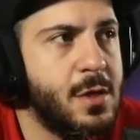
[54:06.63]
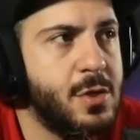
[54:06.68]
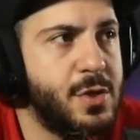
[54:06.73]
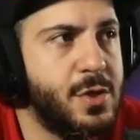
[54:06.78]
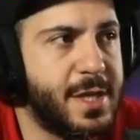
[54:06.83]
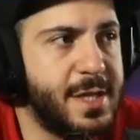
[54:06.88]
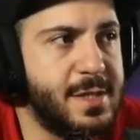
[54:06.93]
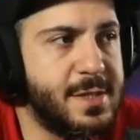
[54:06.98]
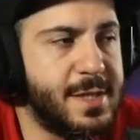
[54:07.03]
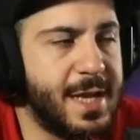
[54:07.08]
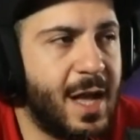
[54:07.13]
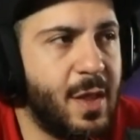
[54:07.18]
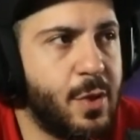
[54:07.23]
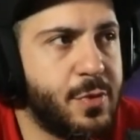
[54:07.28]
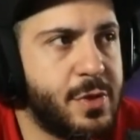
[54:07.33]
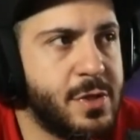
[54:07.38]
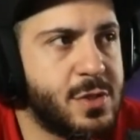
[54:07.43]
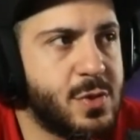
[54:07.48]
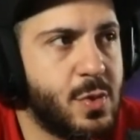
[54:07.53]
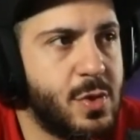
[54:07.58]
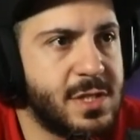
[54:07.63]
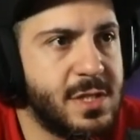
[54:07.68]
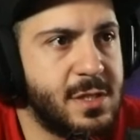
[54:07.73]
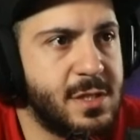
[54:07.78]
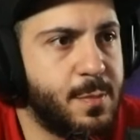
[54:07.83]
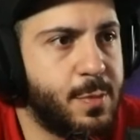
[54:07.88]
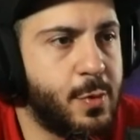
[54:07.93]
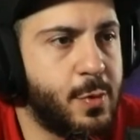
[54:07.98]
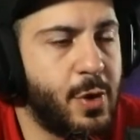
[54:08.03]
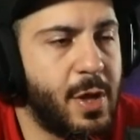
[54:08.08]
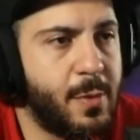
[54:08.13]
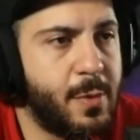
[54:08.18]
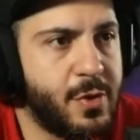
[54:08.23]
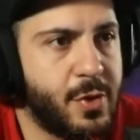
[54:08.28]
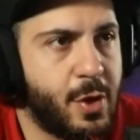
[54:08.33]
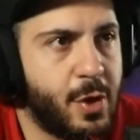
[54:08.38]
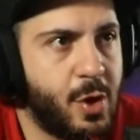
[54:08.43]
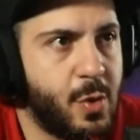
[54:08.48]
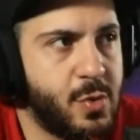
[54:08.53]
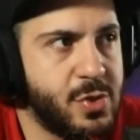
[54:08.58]
You can download the source and deploy them on
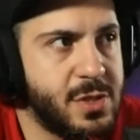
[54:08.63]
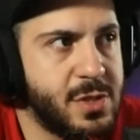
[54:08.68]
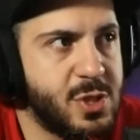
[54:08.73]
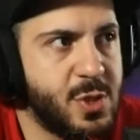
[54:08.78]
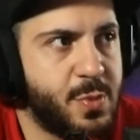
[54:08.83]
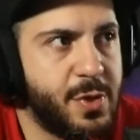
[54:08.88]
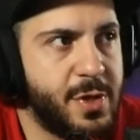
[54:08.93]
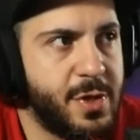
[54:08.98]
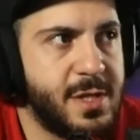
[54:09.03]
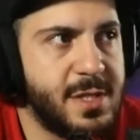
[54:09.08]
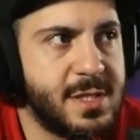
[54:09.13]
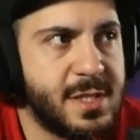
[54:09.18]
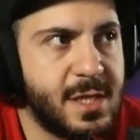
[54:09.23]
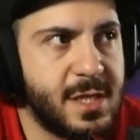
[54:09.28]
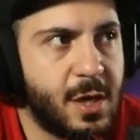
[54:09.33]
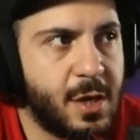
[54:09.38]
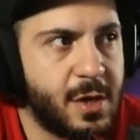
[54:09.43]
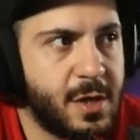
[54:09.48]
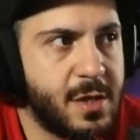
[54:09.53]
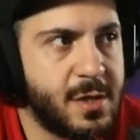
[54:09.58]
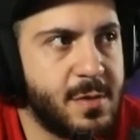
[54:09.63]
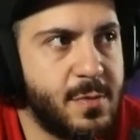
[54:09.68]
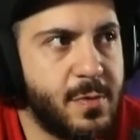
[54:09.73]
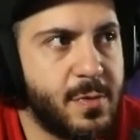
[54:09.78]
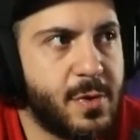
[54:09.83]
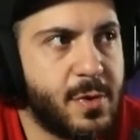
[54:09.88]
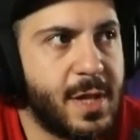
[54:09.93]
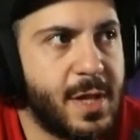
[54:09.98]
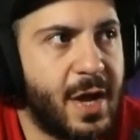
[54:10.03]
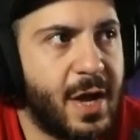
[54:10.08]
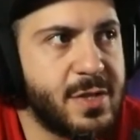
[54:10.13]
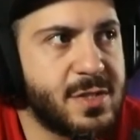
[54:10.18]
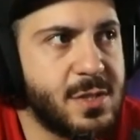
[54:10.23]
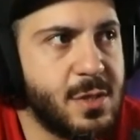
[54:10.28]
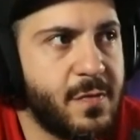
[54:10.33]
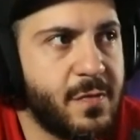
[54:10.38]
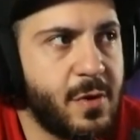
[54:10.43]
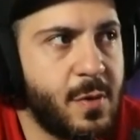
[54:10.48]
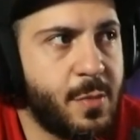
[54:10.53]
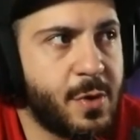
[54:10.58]
your own, which is super easy on a cloud
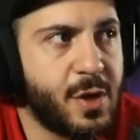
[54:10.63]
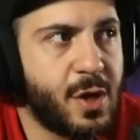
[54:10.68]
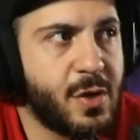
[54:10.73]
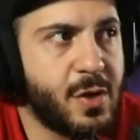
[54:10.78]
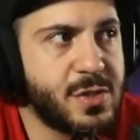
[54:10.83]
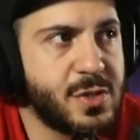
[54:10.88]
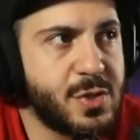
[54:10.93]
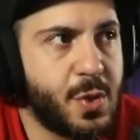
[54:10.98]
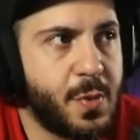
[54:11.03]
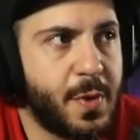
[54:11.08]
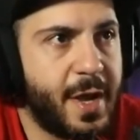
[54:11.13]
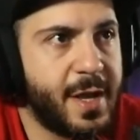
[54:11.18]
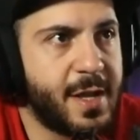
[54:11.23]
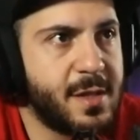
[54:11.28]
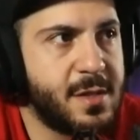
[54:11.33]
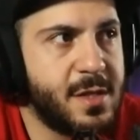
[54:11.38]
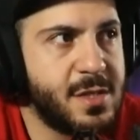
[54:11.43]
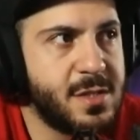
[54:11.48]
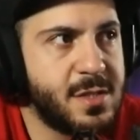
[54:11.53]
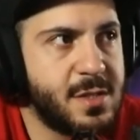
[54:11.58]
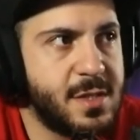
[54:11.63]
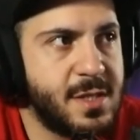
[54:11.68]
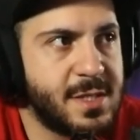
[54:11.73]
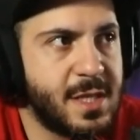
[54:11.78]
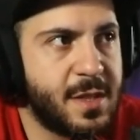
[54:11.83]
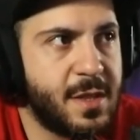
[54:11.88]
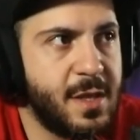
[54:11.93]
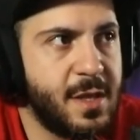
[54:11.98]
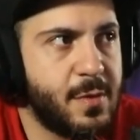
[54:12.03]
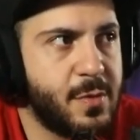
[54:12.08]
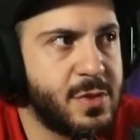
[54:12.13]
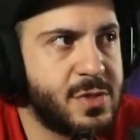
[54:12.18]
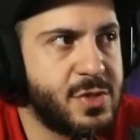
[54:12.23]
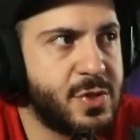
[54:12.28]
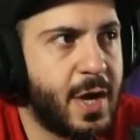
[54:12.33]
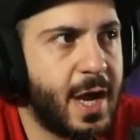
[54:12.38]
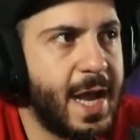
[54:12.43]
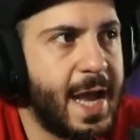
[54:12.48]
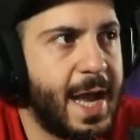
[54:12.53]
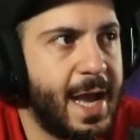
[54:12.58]
server. But also, like, there's a thing with
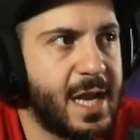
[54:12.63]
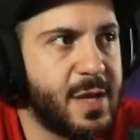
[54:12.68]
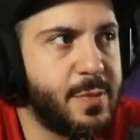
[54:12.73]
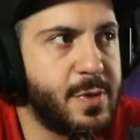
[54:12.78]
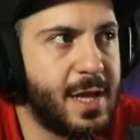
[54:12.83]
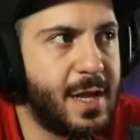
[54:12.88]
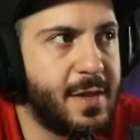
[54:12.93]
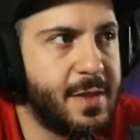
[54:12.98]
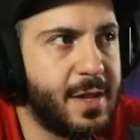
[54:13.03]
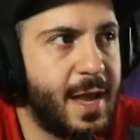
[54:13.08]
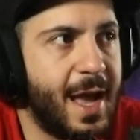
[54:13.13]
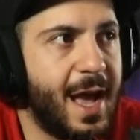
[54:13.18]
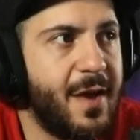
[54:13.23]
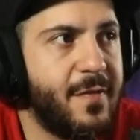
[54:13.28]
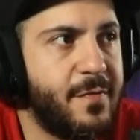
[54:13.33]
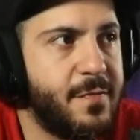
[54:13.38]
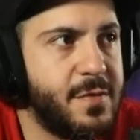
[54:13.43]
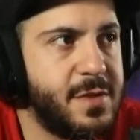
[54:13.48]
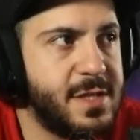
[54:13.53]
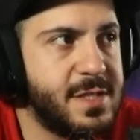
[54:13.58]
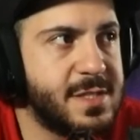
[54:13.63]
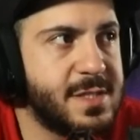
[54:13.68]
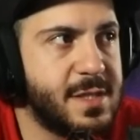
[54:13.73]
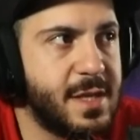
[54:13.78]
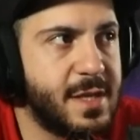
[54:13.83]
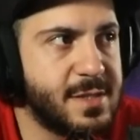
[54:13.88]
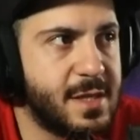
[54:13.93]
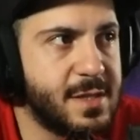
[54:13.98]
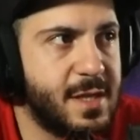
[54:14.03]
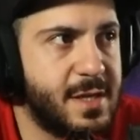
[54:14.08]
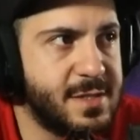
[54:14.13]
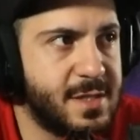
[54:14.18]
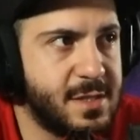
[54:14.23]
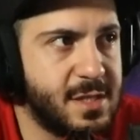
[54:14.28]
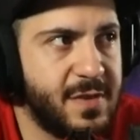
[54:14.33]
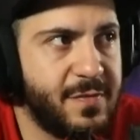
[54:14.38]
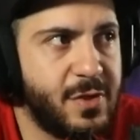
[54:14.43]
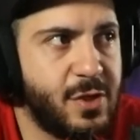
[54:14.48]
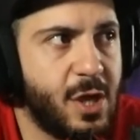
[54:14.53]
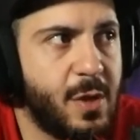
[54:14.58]
try hacking that they have these things. Like, there's a
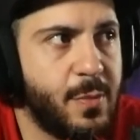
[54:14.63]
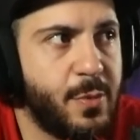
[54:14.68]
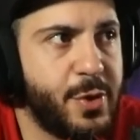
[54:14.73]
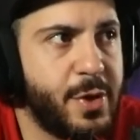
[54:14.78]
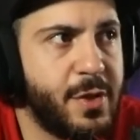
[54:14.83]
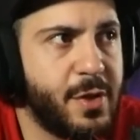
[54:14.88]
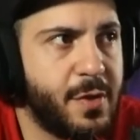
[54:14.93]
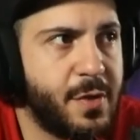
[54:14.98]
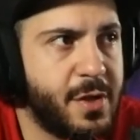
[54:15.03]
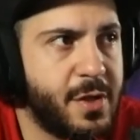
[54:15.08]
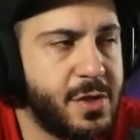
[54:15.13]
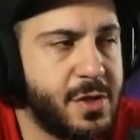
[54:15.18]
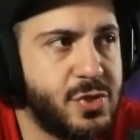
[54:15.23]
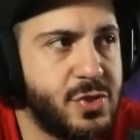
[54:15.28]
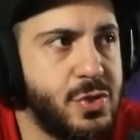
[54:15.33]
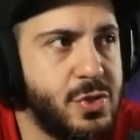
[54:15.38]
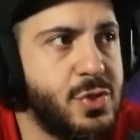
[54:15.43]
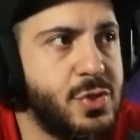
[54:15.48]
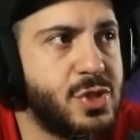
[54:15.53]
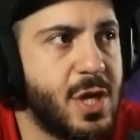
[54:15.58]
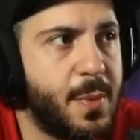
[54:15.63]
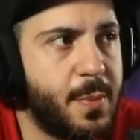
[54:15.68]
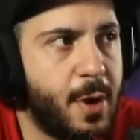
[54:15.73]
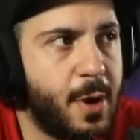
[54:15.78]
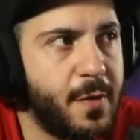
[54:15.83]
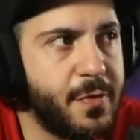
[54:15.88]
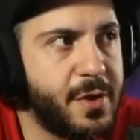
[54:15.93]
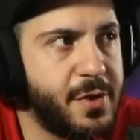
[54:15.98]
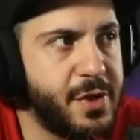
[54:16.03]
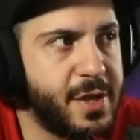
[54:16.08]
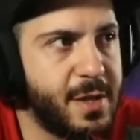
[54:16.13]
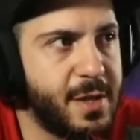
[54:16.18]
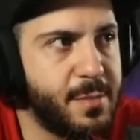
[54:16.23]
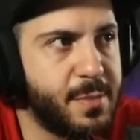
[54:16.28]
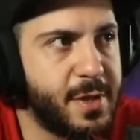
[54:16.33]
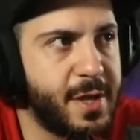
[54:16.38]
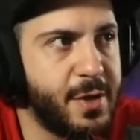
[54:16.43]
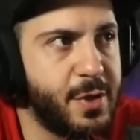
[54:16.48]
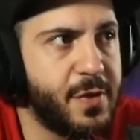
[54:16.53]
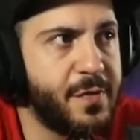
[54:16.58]
DVW on there, the juice shop on there you can
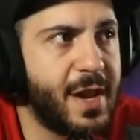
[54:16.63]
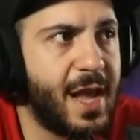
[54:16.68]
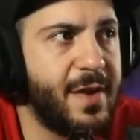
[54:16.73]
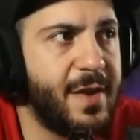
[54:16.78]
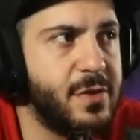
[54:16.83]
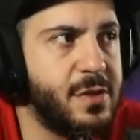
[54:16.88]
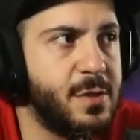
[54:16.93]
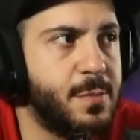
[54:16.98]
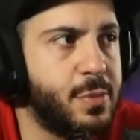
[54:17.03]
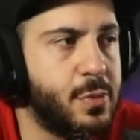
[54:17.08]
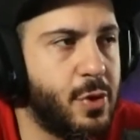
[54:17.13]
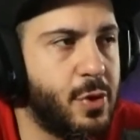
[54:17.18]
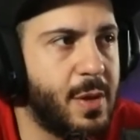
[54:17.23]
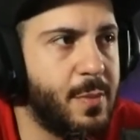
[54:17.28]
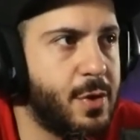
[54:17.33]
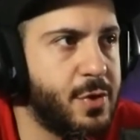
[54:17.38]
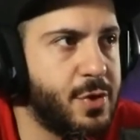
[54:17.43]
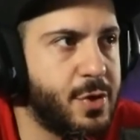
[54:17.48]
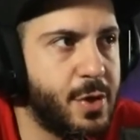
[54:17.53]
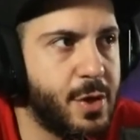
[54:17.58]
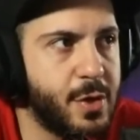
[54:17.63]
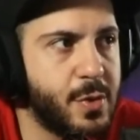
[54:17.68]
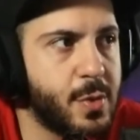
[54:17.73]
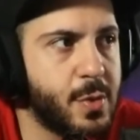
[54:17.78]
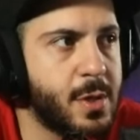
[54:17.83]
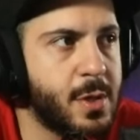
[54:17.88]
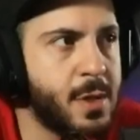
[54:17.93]
play. You don't even have to deploy them on your own.